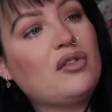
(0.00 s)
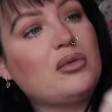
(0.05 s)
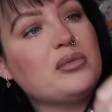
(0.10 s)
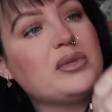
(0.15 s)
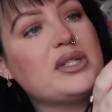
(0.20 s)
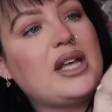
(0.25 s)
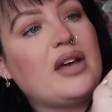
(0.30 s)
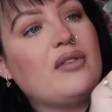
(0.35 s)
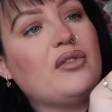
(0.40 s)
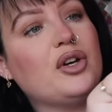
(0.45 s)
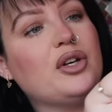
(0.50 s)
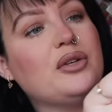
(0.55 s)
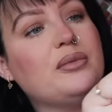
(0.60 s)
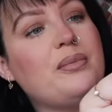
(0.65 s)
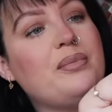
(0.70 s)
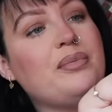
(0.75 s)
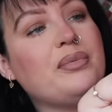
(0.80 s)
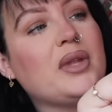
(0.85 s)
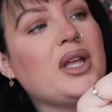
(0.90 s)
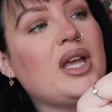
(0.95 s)
from seven.
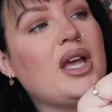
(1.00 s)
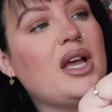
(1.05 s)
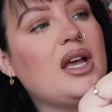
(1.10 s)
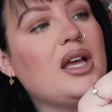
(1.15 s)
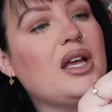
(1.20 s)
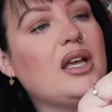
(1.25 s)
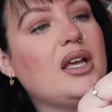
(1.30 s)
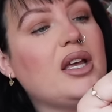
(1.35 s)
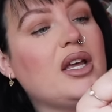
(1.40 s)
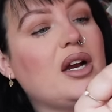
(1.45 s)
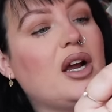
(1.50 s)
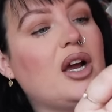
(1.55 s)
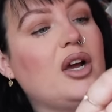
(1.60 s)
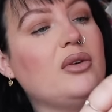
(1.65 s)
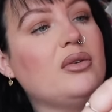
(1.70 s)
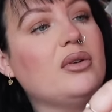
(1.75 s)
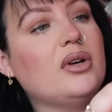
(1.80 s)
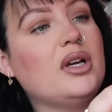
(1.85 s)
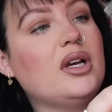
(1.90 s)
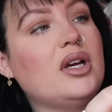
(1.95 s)
You
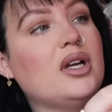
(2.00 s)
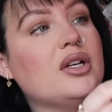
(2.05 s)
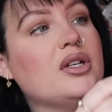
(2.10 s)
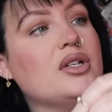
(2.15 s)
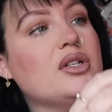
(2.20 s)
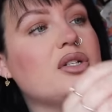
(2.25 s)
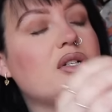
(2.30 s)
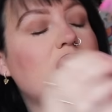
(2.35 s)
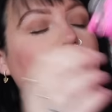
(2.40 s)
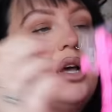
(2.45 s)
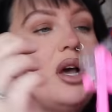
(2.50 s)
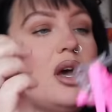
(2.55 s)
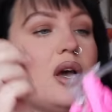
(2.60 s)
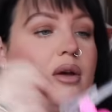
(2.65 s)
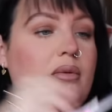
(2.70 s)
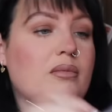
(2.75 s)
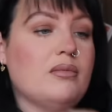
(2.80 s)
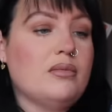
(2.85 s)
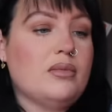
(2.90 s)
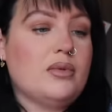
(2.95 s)
know, and
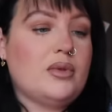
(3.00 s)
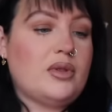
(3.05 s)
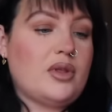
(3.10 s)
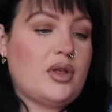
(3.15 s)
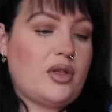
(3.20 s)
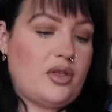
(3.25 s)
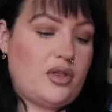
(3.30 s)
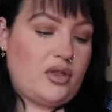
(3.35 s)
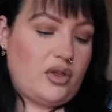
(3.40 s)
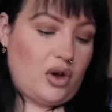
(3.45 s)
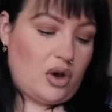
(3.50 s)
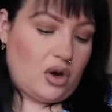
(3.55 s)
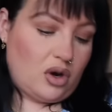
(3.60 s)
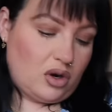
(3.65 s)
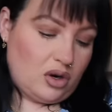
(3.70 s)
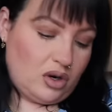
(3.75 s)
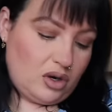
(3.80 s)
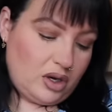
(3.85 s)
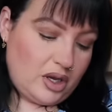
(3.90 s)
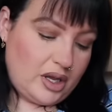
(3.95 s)
the
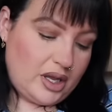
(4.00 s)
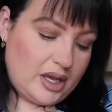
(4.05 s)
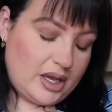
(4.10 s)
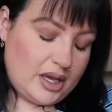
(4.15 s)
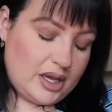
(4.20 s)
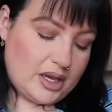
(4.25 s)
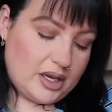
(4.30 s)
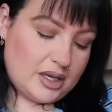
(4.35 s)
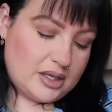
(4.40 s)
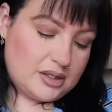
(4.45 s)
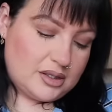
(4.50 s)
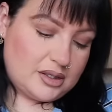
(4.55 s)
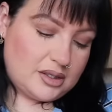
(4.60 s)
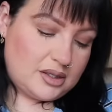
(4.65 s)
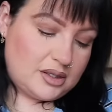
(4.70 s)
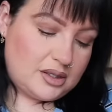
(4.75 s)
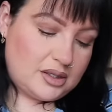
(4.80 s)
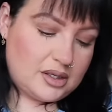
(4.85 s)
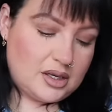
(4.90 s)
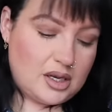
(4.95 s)
thong
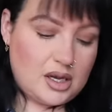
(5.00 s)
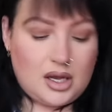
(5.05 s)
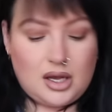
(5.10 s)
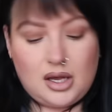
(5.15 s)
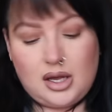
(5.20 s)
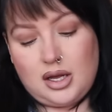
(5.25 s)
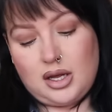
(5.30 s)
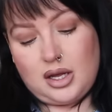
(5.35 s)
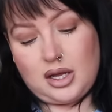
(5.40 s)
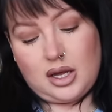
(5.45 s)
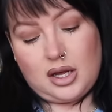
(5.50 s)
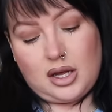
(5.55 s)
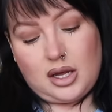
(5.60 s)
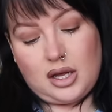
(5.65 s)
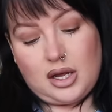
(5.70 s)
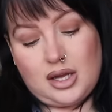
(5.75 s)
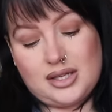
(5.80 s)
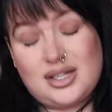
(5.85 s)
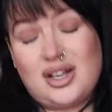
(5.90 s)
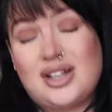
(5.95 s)
is
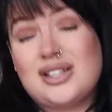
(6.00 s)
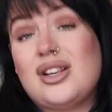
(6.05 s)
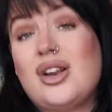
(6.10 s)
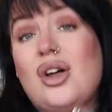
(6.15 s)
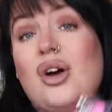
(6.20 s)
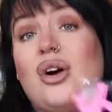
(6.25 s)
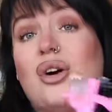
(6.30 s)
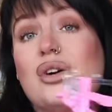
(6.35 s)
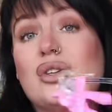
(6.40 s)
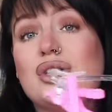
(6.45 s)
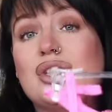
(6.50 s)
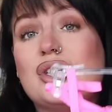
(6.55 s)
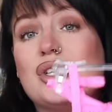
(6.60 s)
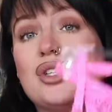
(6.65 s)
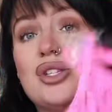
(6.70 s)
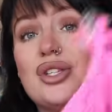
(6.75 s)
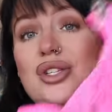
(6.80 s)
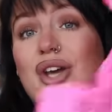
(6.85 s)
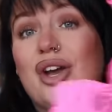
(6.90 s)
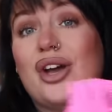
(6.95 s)
a size large,
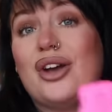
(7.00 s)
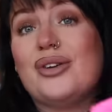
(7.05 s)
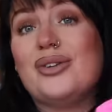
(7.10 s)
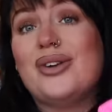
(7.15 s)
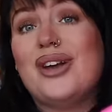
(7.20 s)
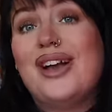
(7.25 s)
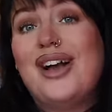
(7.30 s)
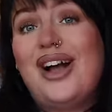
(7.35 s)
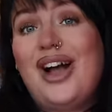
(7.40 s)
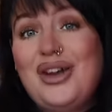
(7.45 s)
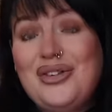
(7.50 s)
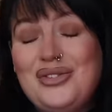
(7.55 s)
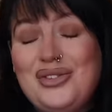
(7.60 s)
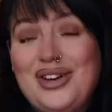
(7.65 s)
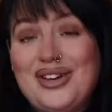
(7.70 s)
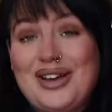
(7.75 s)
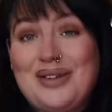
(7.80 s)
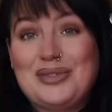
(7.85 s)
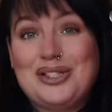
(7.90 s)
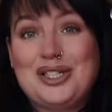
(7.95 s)
so hopefully
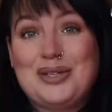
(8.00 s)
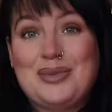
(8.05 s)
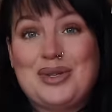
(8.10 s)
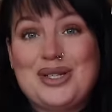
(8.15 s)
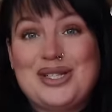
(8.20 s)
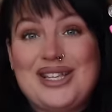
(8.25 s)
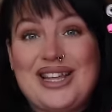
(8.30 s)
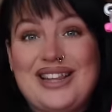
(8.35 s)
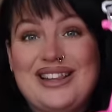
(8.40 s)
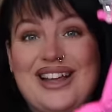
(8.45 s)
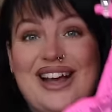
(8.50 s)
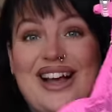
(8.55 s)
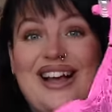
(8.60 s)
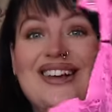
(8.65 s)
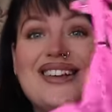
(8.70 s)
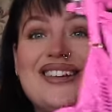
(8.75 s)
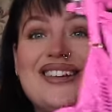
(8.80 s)
I'll get my giblets in that.